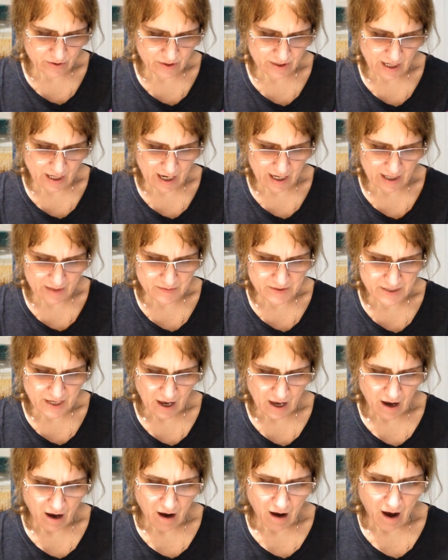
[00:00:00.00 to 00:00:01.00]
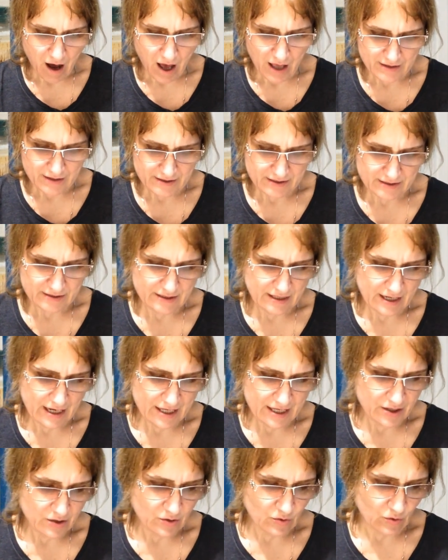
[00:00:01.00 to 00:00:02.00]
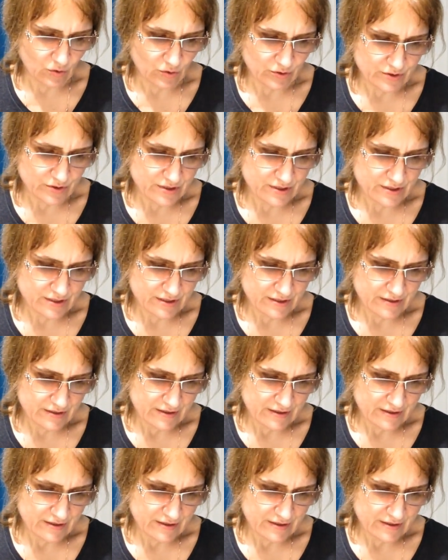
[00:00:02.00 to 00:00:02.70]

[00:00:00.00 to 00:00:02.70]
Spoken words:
types are the dicots